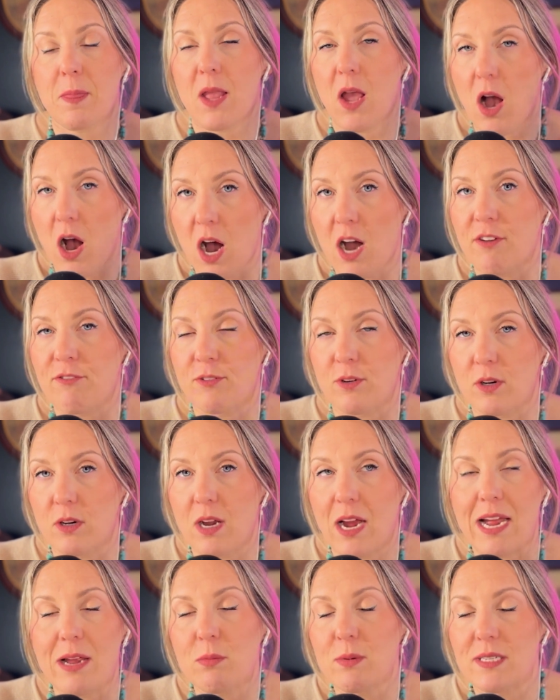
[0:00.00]
offer,
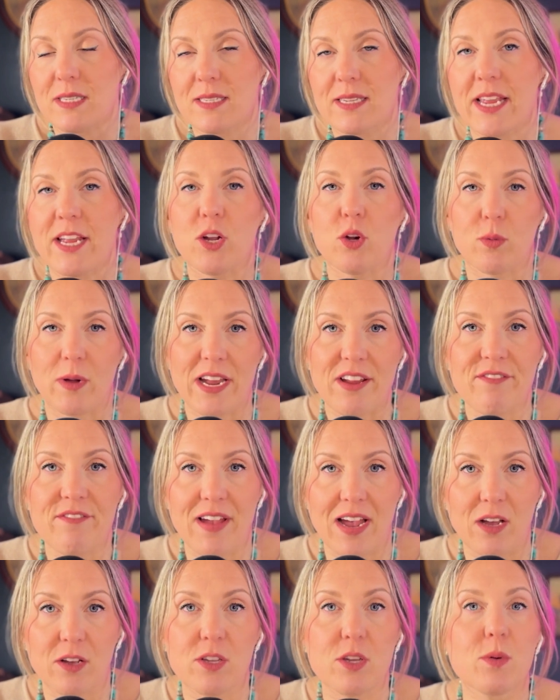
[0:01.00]
I would say, great
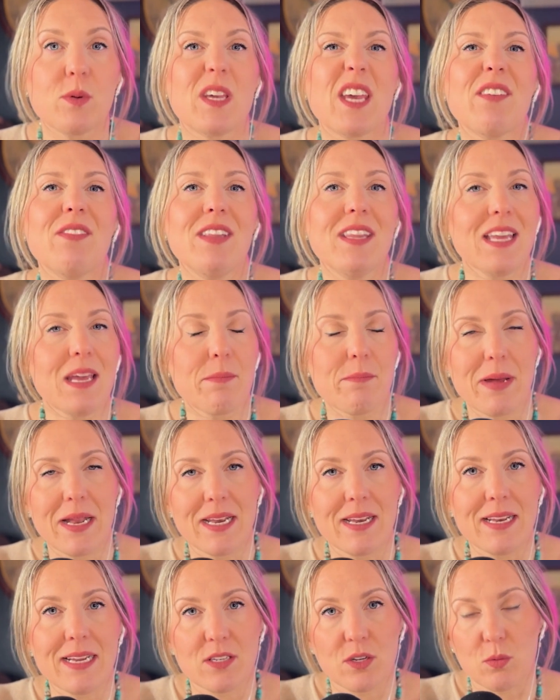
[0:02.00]
value given the
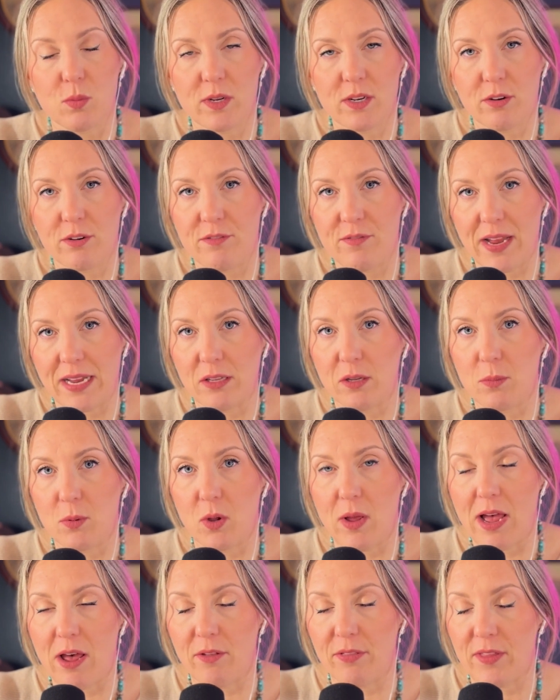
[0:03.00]
amenities of what are available
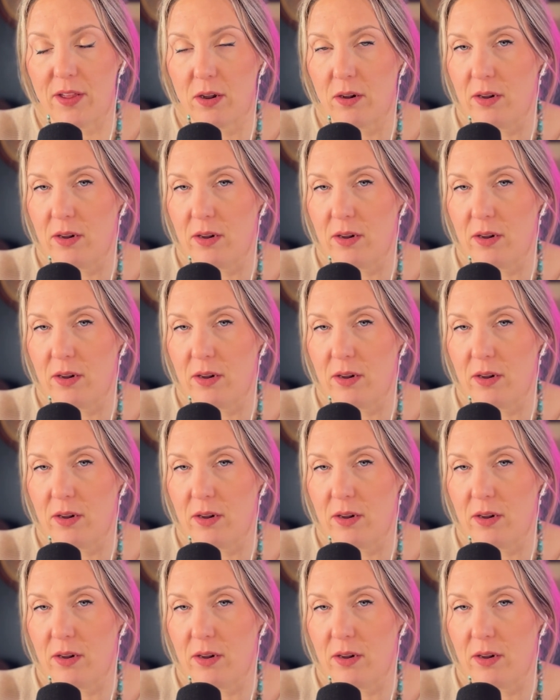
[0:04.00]
out there